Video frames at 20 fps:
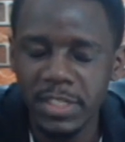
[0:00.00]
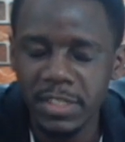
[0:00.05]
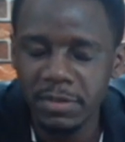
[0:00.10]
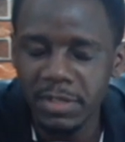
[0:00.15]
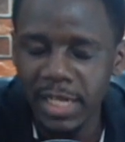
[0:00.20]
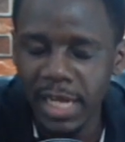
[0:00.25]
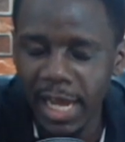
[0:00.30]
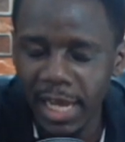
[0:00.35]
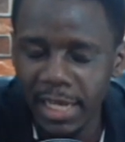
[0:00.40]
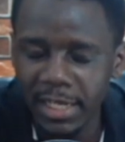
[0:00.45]

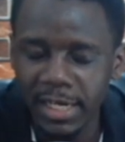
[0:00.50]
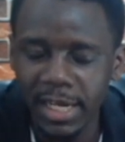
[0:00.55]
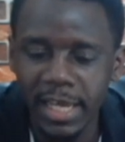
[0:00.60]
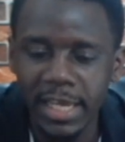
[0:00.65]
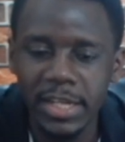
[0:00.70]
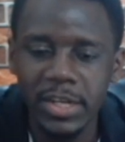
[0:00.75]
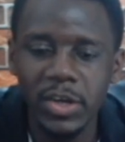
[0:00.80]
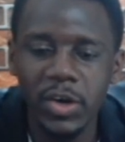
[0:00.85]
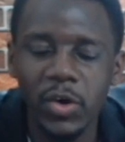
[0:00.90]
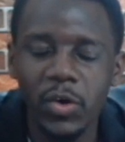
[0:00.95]
high
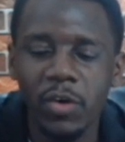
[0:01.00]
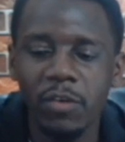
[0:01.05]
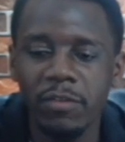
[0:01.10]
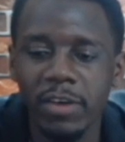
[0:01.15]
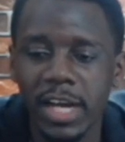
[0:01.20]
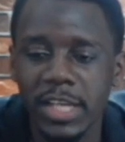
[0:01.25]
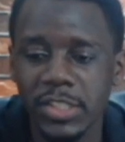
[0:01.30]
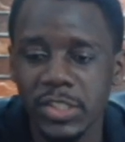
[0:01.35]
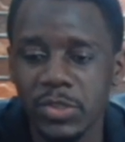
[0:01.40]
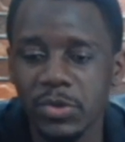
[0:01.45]
line of
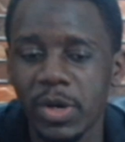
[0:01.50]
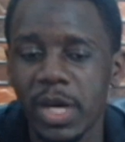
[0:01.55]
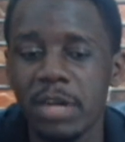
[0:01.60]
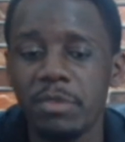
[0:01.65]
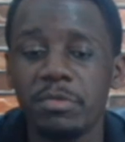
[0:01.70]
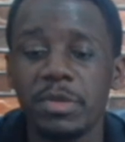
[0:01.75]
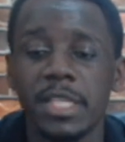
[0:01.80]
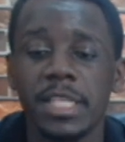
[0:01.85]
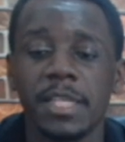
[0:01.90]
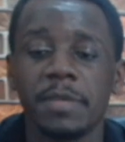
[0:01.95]
Arsenal and
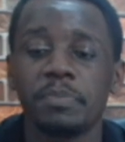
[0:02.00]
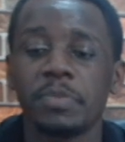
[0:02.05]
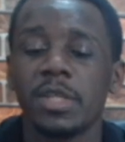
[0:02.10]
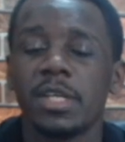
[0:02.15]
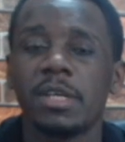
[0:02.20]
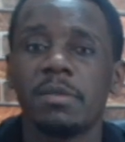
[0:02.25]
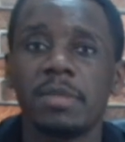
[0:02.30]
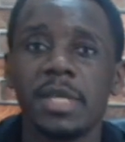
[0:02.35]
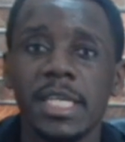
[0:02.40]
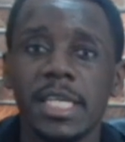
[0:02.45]
really
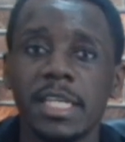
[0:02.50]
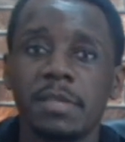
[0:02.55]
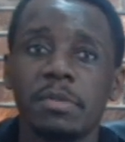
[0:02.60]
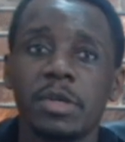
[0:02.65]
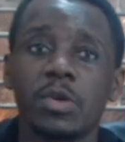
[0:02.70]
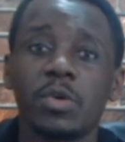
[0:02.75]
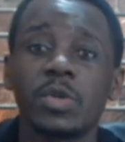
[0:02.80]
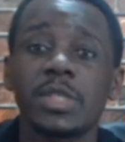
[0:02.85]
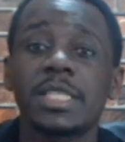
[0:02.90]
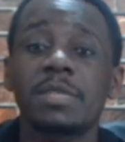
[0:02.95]
pick it,
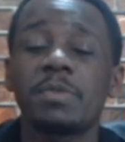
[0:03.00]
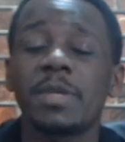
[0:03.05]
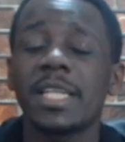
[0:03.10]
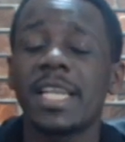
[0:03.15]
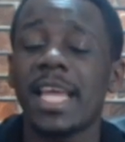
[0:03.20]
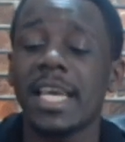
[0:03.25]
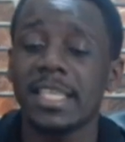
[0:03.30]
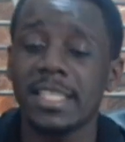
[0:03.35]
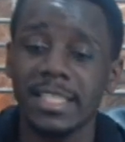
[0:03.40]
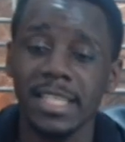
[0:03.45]
because he really
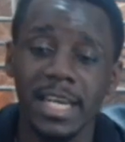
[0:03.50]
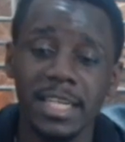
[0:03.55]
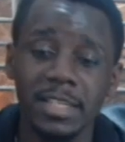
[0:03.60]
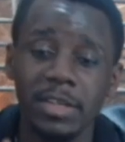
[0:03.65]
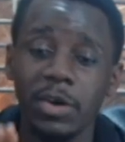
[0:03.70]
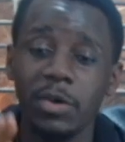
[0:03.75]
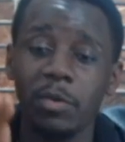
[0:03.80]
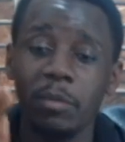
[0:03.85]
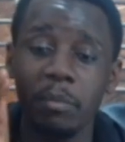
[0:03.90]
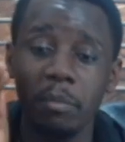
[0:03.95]
likes that
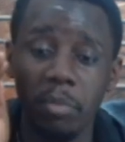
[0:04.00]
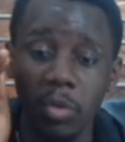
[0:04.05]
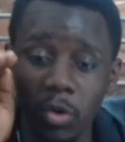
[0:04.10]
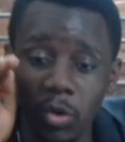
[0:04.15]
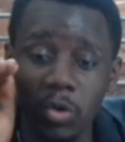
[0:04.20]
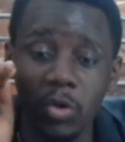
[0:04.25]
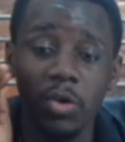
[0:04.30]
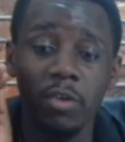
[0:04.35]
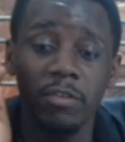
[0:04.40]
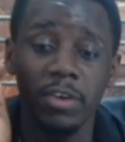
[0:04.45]

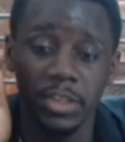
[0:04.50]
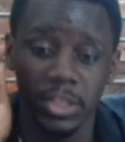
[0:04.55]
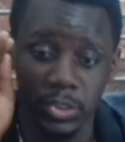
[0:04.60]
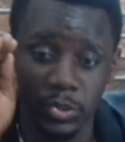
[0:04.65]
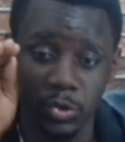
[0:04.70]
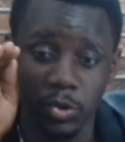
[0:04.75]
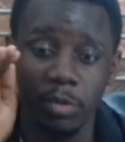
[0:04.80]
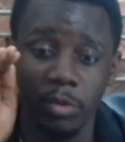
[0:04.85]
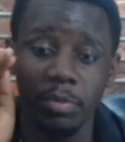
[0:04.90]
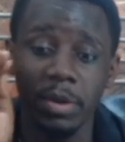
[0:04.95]
ball over the
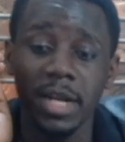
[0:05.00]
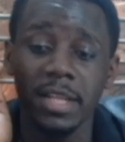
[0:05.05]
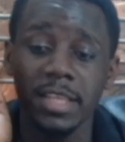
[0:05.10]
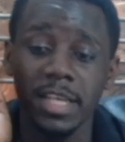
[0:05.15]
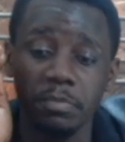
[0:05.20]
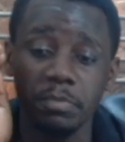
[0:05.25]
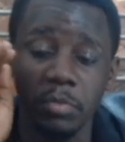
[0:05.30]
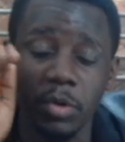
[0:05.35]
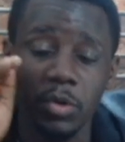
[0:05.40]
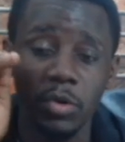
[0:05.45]
top. And
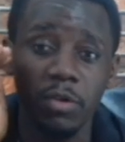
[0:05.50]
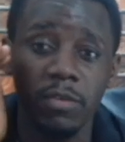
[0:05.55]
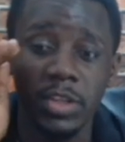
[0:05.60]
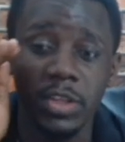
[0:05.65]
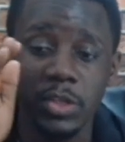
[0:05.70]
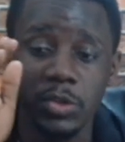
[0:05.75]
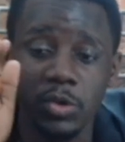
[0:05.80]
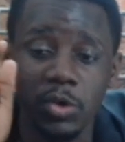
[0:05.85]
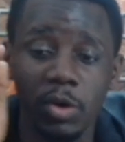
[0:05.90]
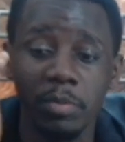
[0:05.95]
that ball over
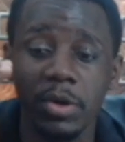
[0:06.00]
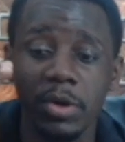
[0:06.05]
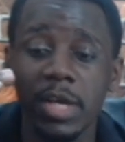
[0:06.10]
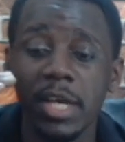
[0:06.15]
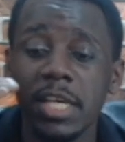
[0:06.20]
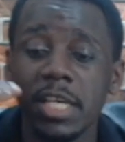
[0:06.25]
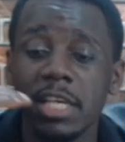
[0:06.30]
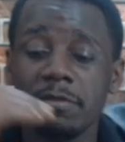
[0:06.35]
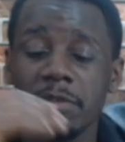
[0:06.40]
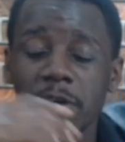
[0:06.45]
the top,
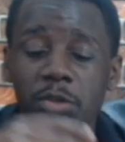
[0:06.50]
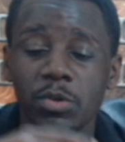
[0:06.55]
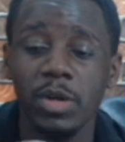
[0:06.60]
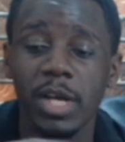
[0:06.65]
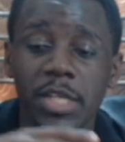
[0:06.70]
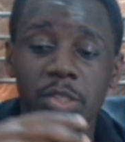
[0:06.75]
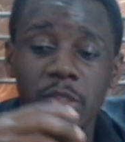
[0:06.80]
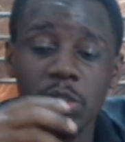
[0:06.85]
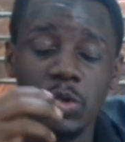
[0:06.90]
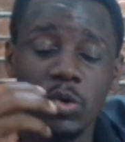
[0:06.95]
if at all
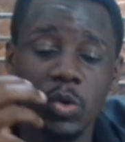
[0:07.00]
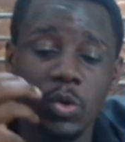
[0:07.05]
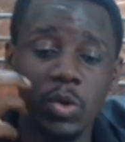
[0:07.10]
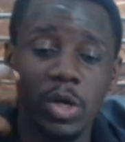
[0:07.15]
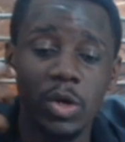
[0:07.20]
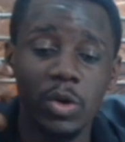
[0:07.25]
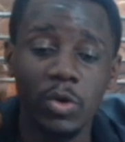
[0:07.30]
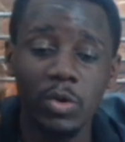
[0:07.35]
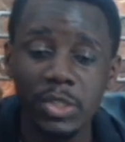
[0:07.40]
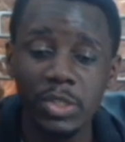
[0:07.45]

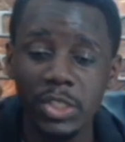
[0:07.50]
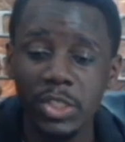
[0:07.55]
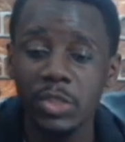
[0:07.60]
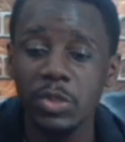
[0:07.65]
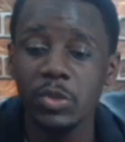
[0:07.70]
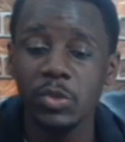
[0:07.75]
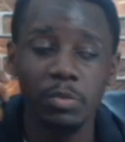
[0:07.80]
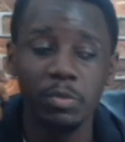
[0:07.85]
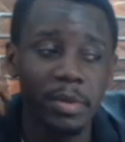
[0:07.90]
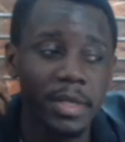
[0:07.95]
Arsenal
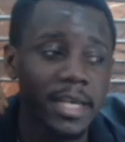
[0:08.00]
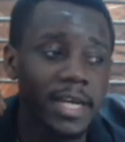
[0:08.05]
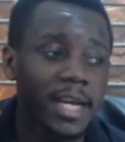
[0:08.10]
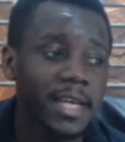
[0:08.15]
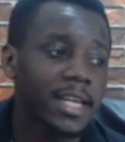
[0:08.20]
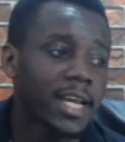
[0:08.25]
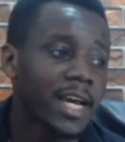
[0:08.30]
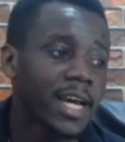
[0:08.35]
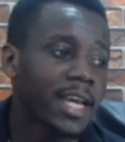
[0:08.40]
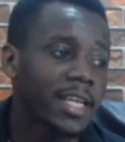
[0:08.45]
continues to play high
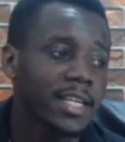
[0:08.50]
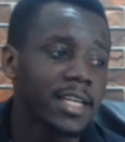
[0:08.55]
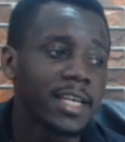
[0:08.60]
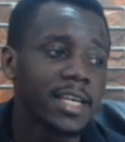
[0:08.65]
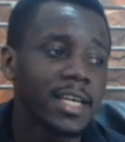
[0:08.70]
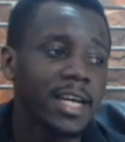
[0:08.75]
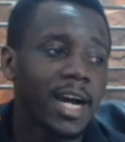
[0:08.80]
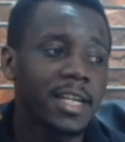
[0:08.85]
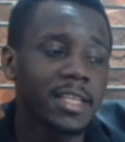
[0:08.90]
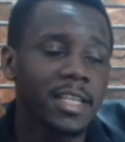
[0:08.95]
line
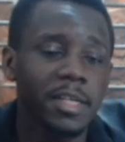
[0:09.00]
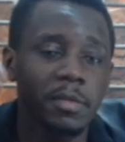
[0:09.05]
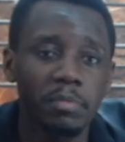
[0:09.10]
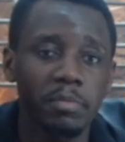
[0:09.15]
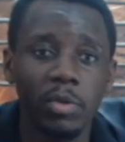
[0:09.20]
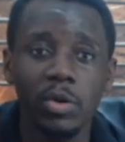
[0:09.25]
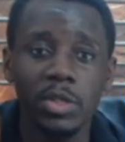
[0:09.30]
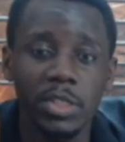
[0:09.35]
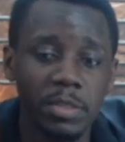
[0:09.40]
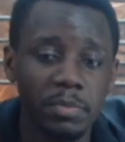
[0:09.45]
and that
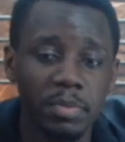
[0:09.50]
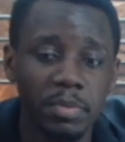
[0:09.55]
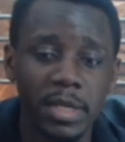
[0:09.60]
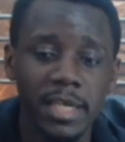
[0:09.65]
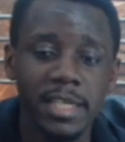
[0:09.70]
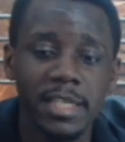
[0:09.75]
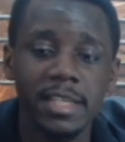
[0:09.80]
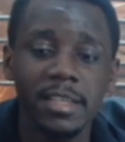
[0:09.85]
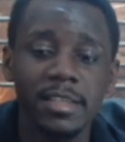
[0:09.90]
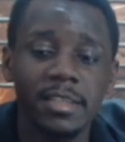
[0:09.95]
ball is
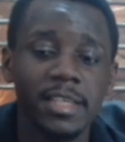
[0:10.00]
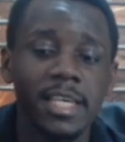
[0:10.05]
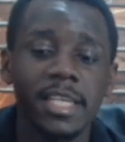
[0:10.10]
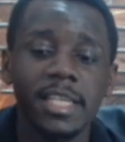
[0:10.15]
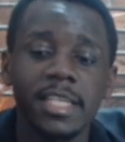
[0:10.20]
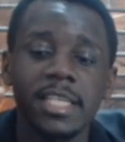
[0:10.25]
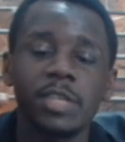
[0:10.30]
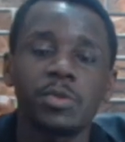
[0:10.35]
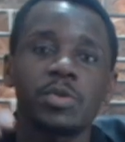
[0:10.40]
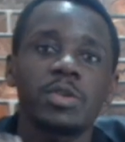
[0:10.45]
played,
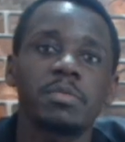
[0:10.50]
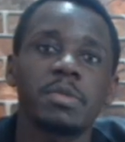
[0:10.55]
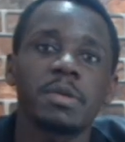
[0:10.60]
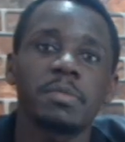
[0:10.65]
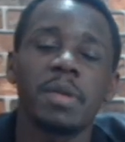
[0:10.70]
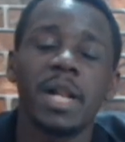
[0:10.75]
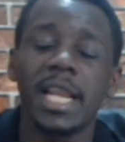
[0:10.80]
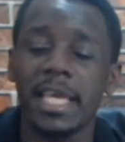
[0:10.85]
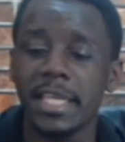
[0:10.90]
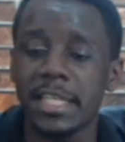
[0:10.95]
then it will be
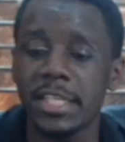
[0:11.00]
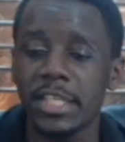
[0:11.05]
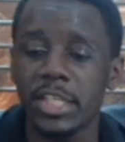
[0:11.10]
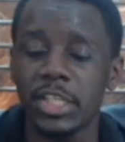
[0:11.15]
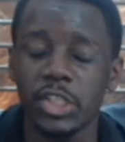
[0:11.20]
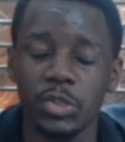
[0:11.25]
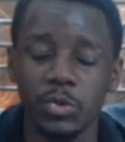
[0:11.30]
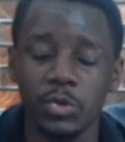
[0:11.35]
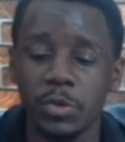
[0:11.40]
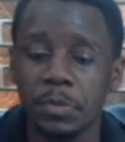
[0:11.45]
played
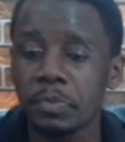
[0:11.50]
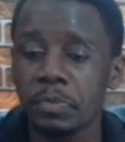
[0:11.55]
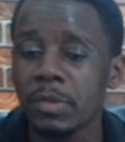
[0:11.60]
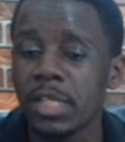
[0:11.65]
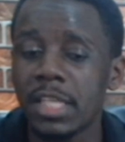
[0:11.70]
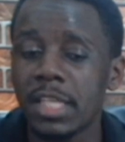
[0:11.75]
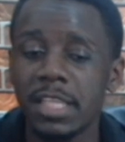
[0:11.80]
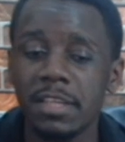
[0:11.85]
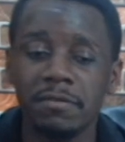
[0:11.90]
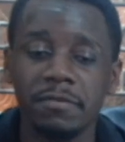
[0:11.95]
into
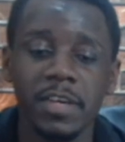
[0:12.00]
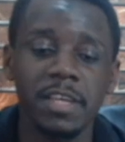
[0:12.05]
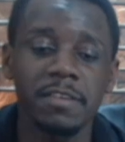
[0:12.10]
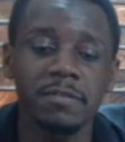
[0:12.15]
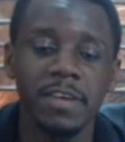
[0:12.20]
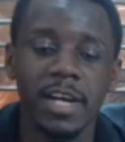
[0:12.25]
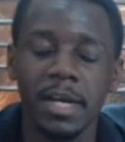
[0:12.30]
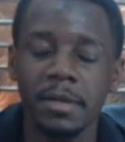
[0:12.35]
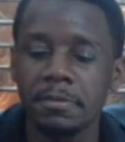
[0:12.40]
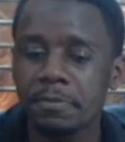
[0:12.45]
the favor